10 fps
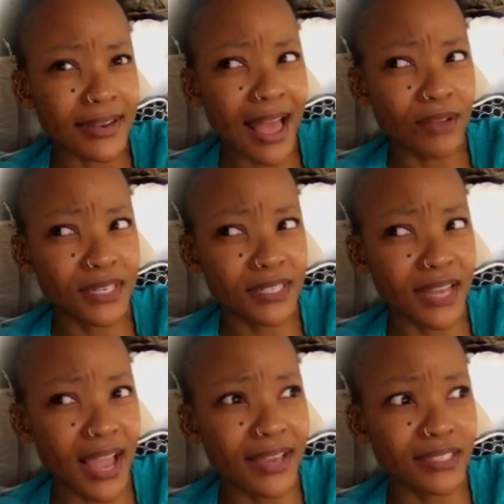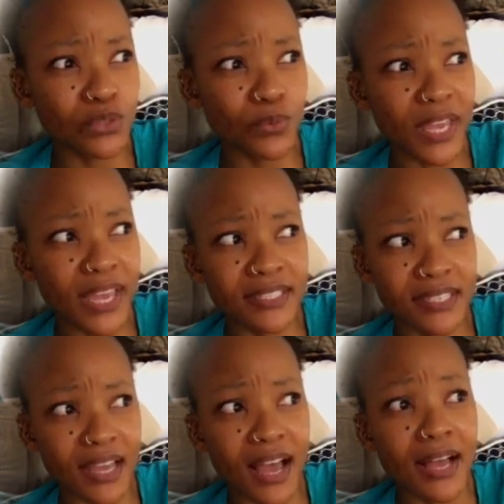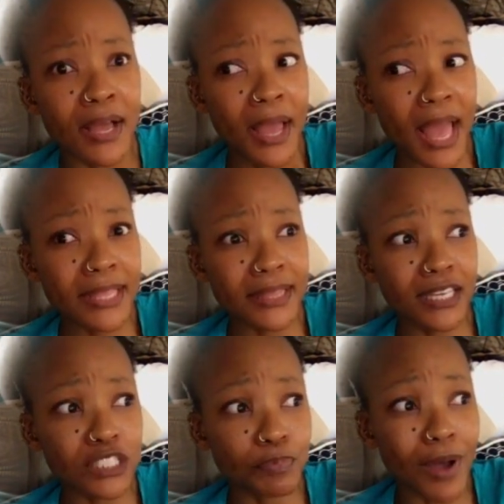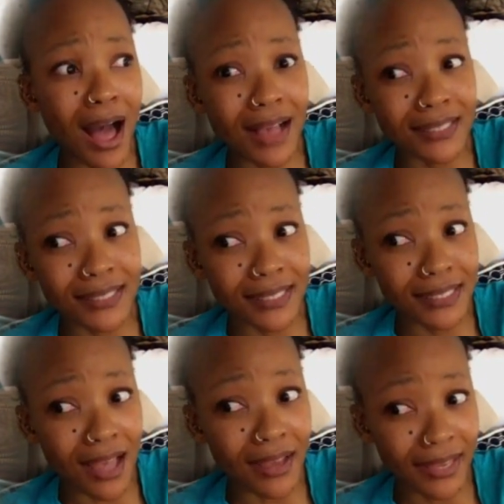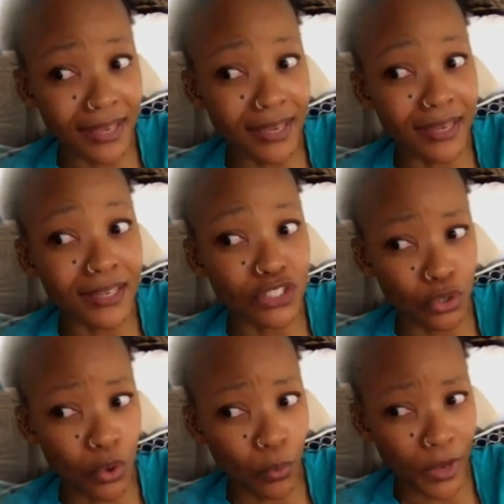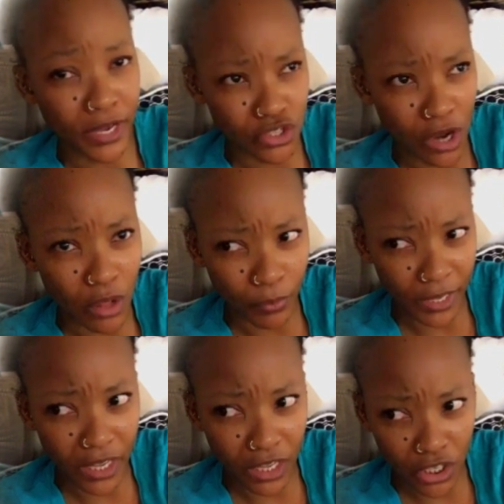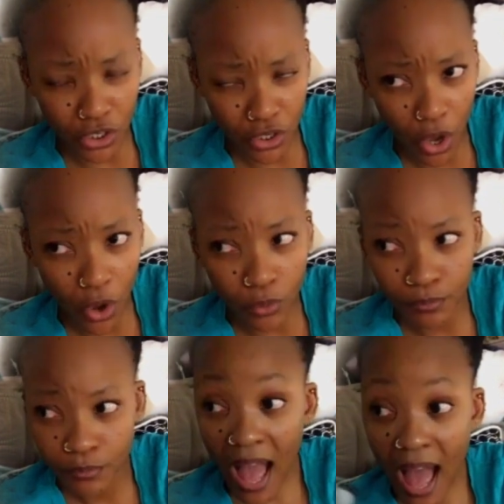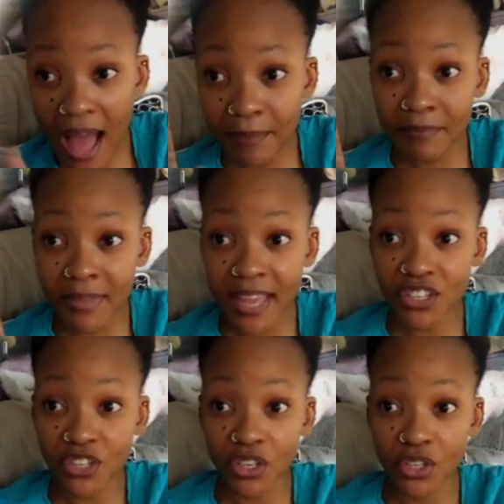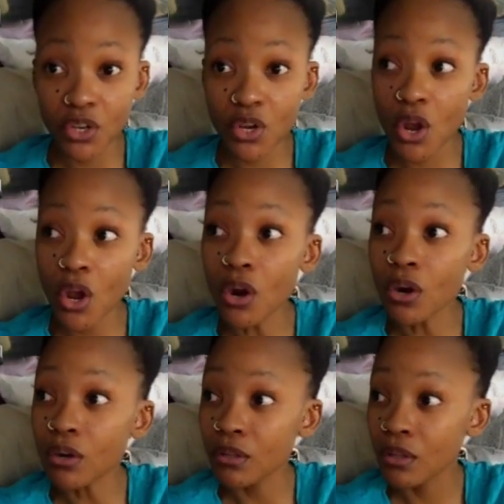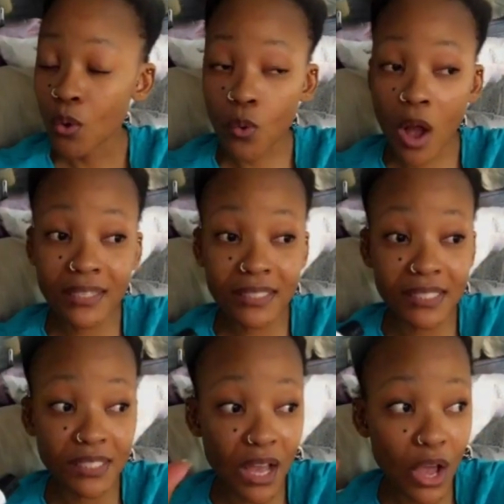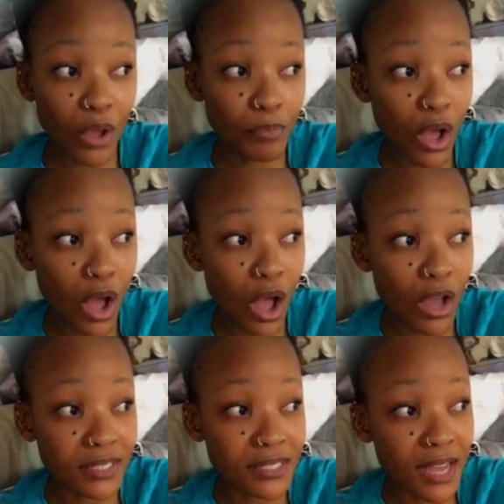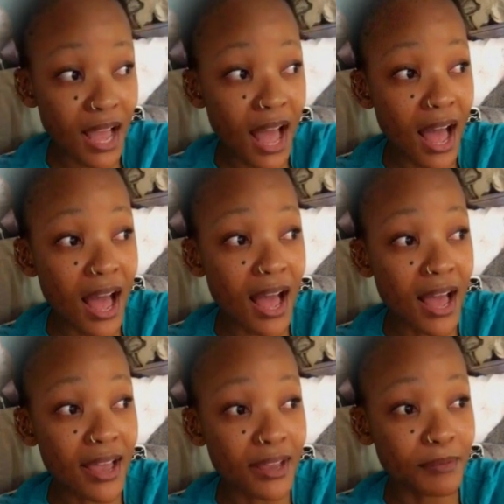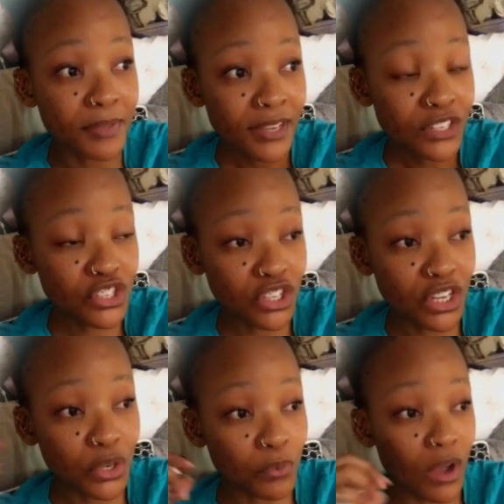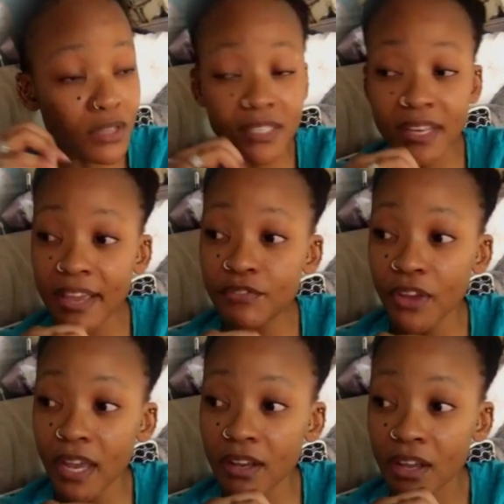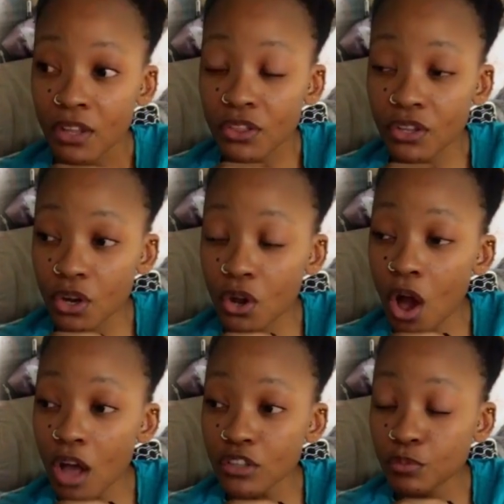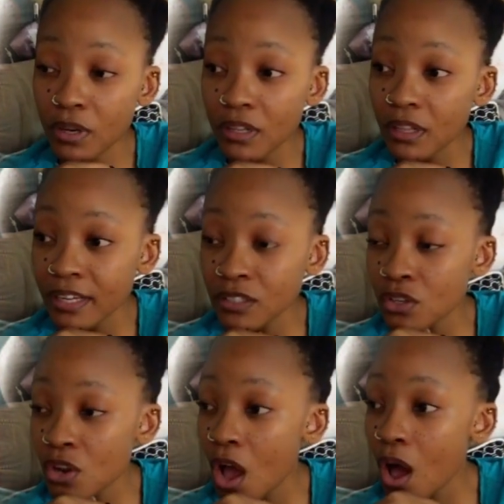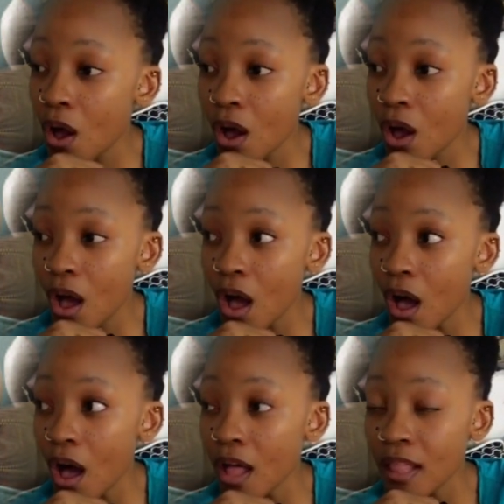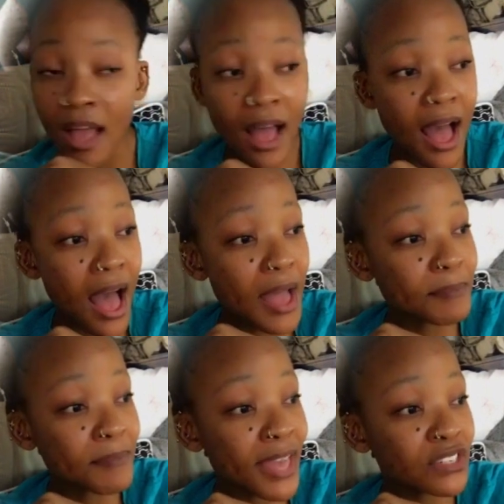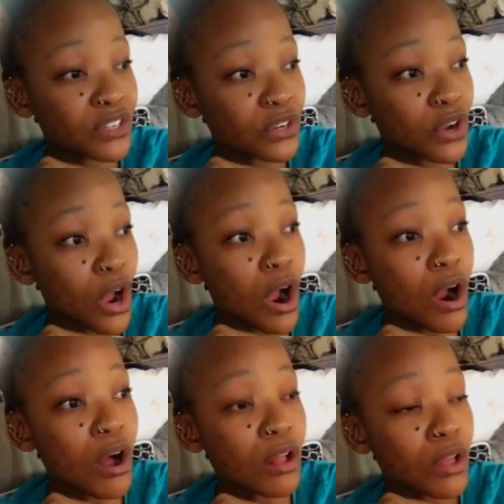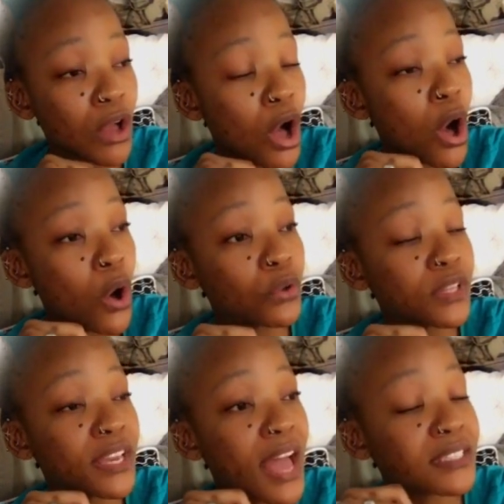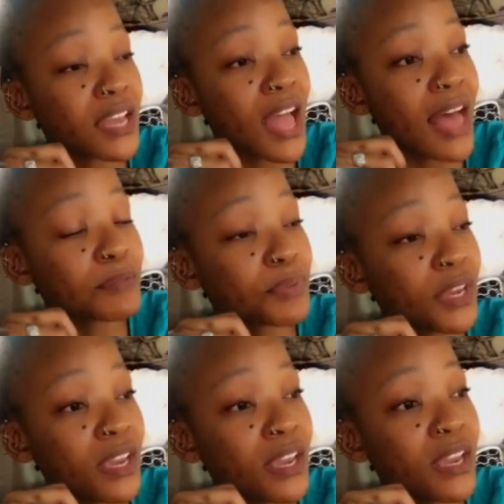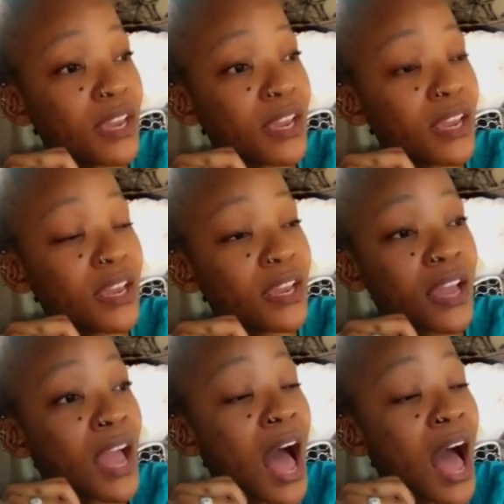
now today, it's winter, and these pastors are here, so where shall we go? I met a girl once upon a time. She was giving the gospel and all. I met a girl, holy as can be.